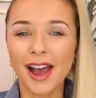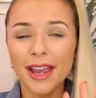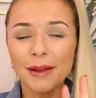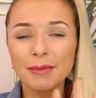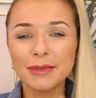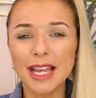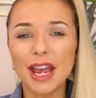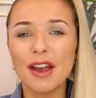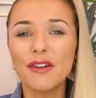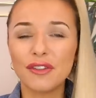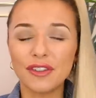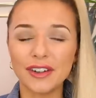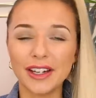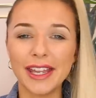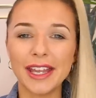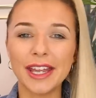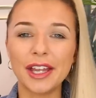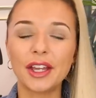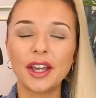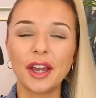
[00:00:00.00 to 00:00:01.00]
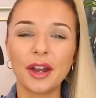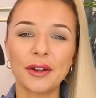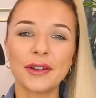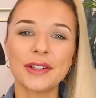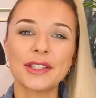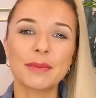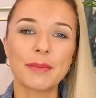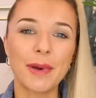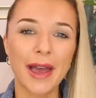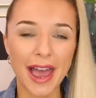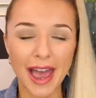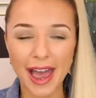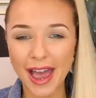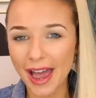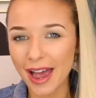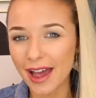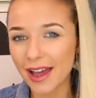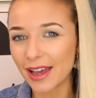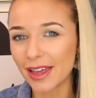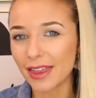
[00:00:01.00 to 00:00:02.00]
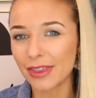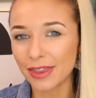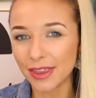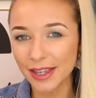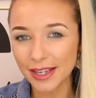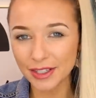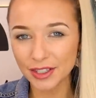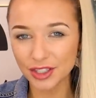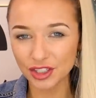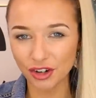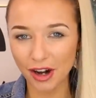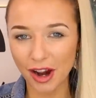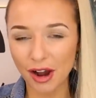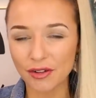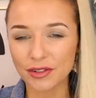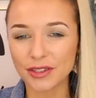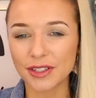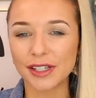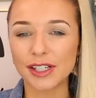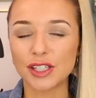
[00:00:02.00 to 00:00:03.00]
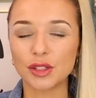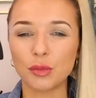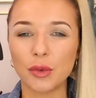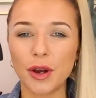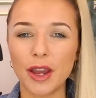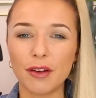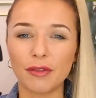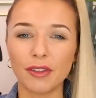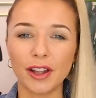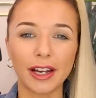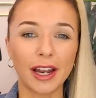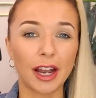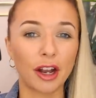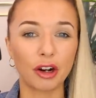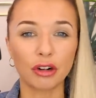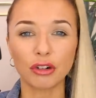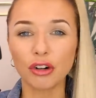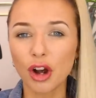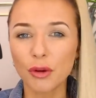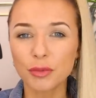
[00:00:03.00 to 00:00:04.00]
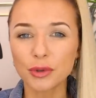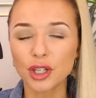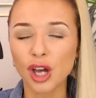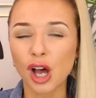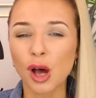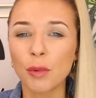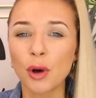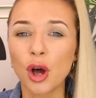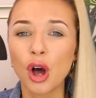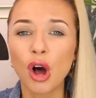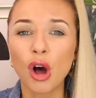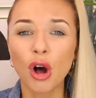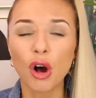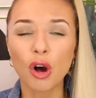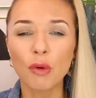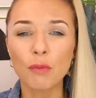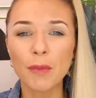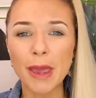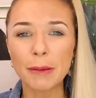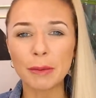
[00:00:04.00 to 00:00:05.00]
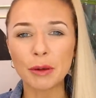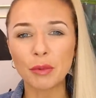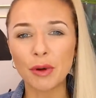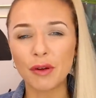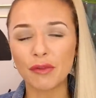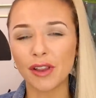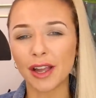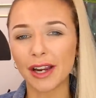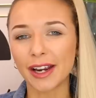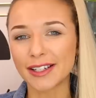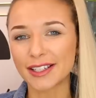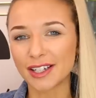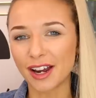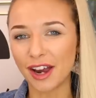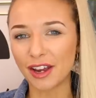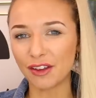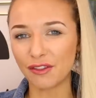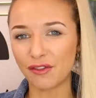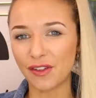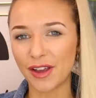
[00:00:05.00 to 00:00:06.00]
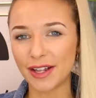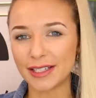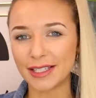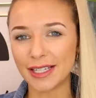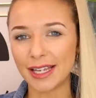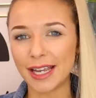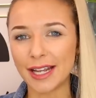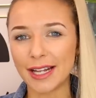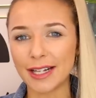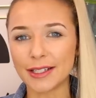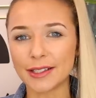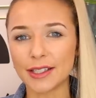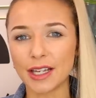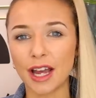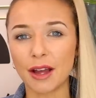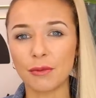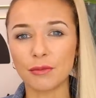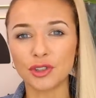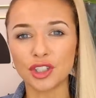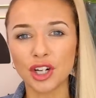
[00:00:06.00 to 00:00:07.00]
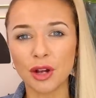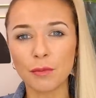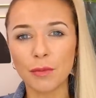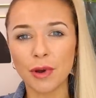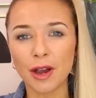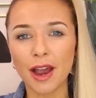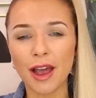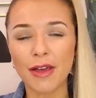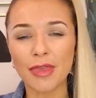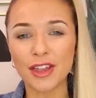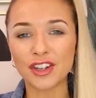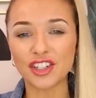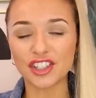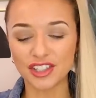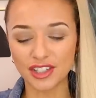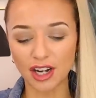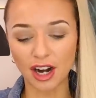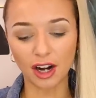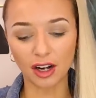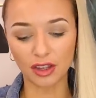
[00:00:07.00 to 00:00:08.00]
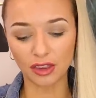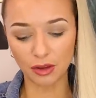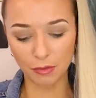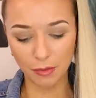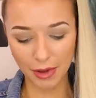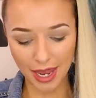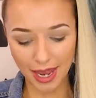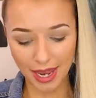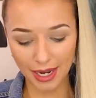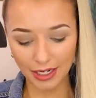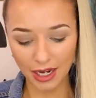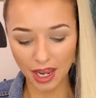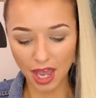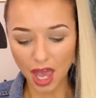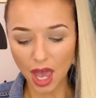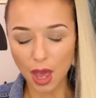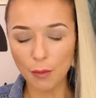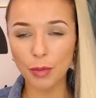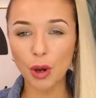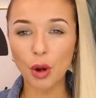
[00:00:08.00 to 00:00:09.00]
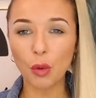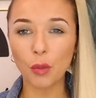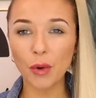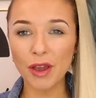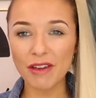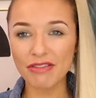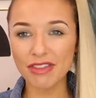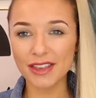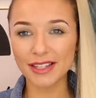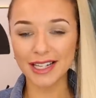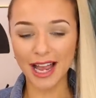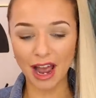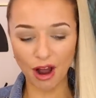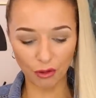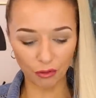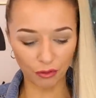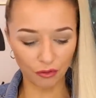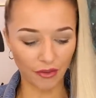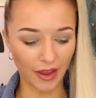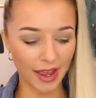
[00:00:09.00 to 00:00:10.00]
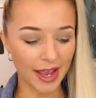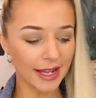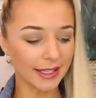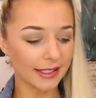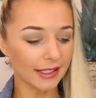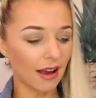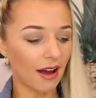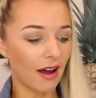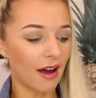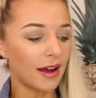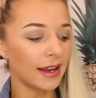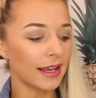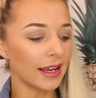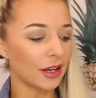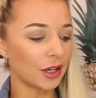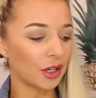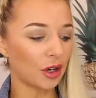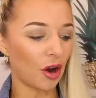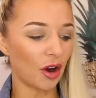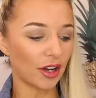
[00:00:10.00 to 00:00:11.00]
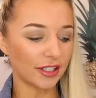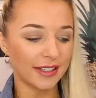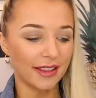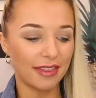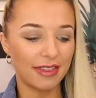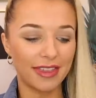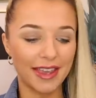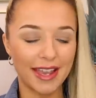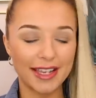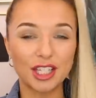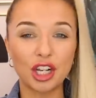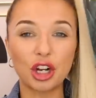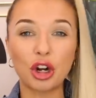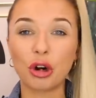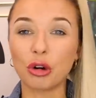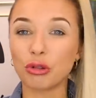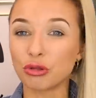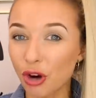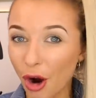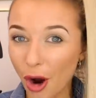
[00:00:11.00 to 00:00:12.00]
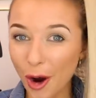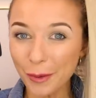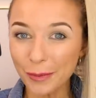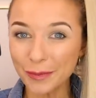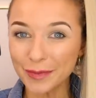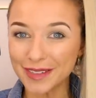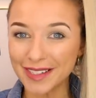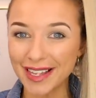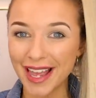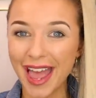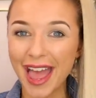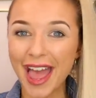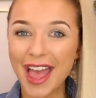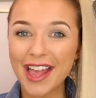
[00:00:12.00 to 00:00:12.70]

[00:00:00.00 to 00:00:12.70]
I am definitely going to pair these trousers with like a crop top or maybe with like a tight fitted jumper and then just tuck them in. But with this outfit, I got this crops